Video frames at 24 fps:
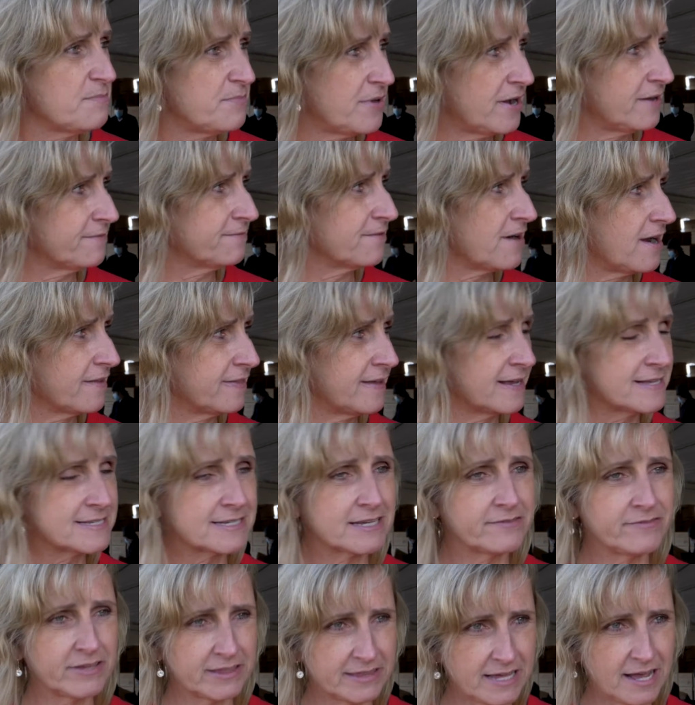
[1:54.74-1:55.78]
But for our
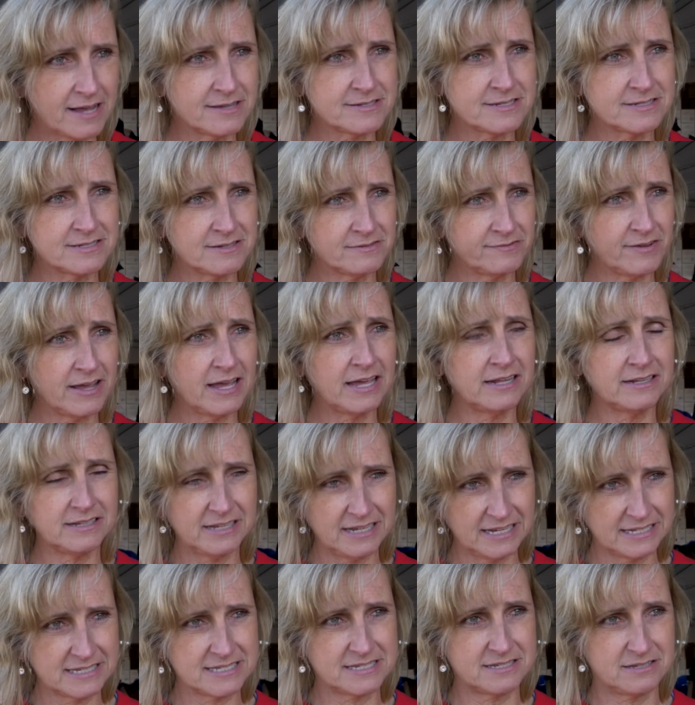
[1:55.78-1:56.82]
Thanksgiving Thousands event,
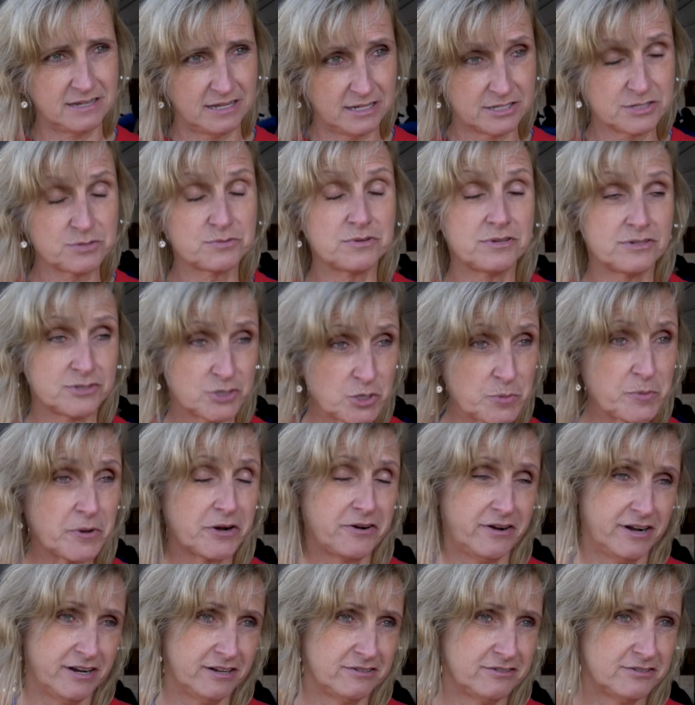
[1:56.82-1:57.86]
it's super
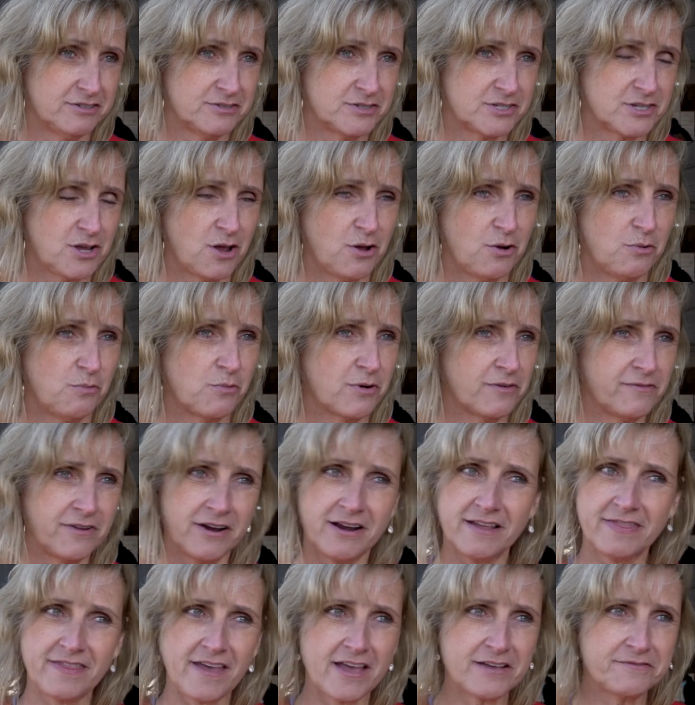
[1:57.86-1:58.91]
critical. So we're
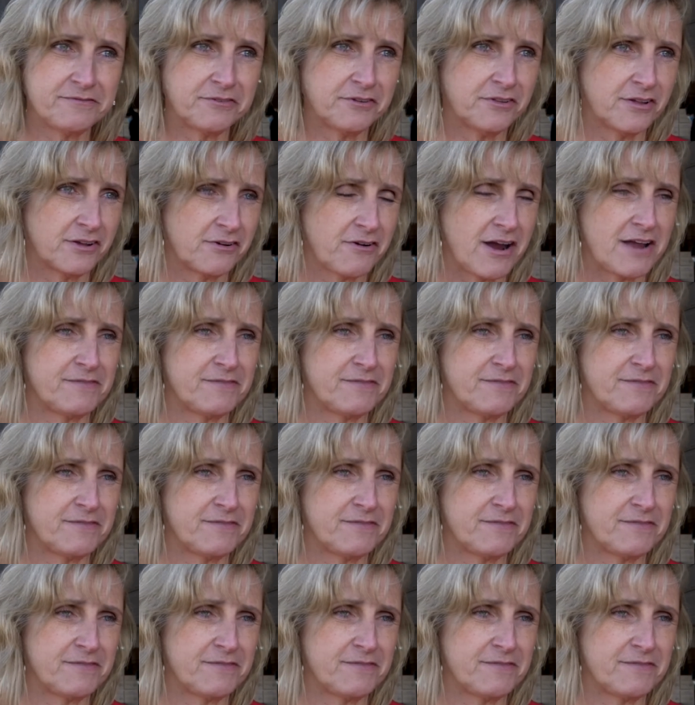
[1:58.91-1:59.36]
very thankful and